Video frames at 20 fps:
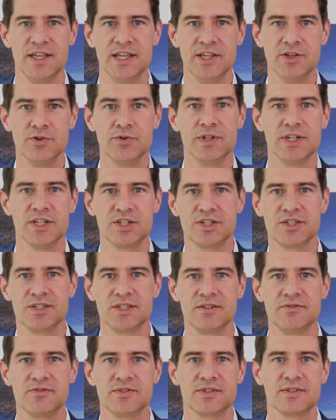E U
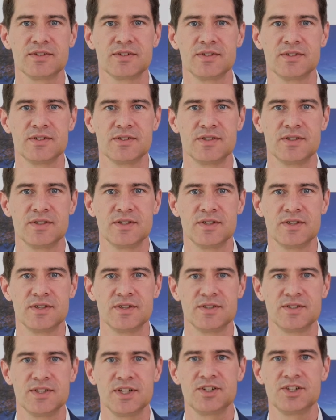initiatives
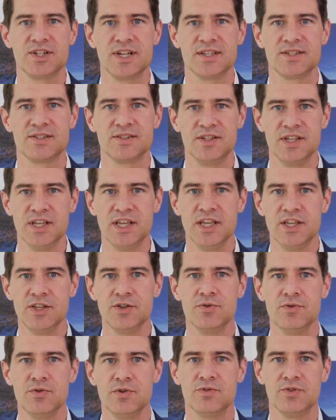such as the E
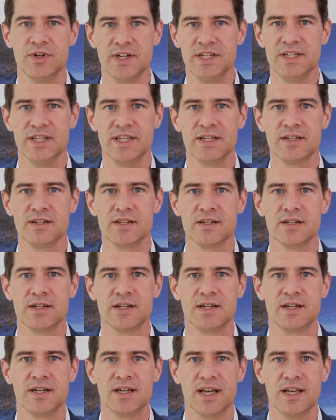U Green Deal
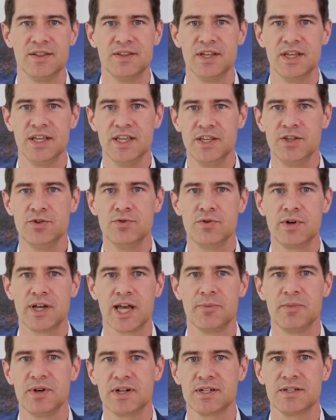and the E U
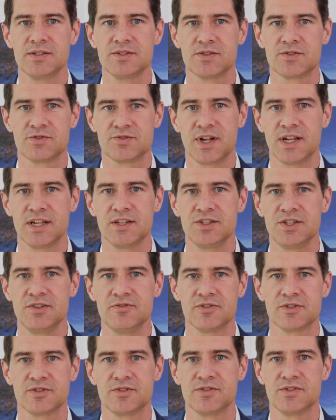Chemicals Strategy
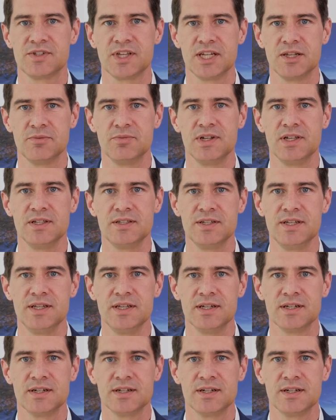for Sustainability,